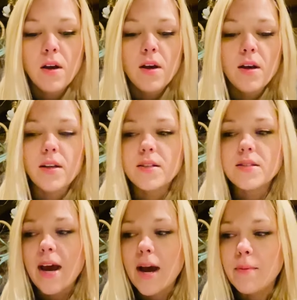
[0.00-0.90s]
And it's
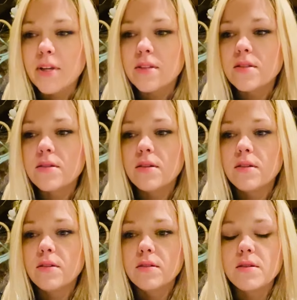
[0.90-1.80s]
habits.
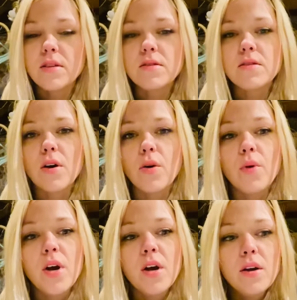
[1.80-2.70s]
And so
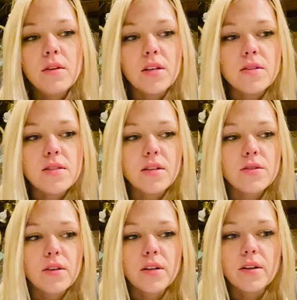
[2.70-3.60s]
these things
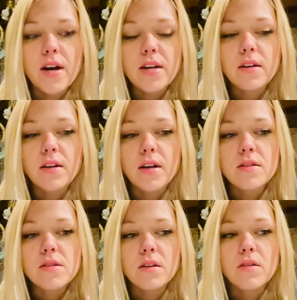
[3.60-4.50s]
are ingrained in
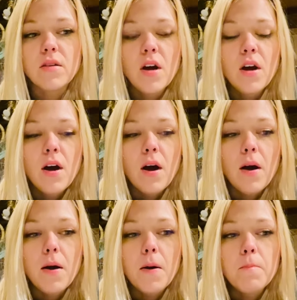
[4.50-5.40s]
us and
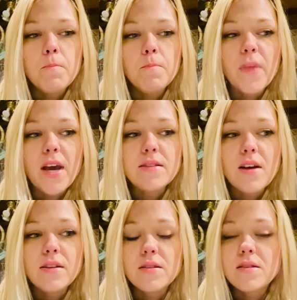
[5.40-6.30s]
um, as I
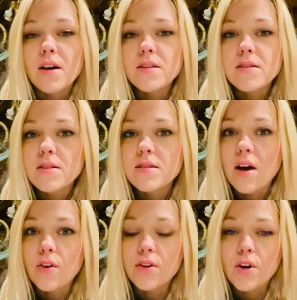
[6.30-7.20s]
discuss the
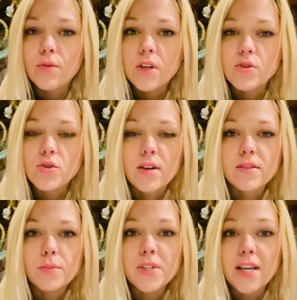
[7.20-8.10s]
South Node conjunct
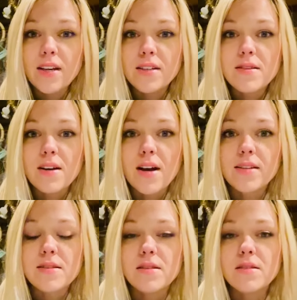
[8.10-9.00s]
the planets and
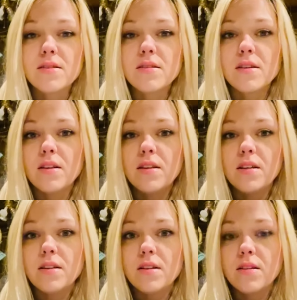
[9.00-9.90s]
axis in, the,
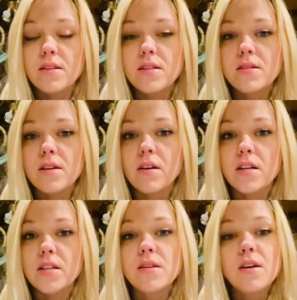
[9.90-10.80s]
in this series,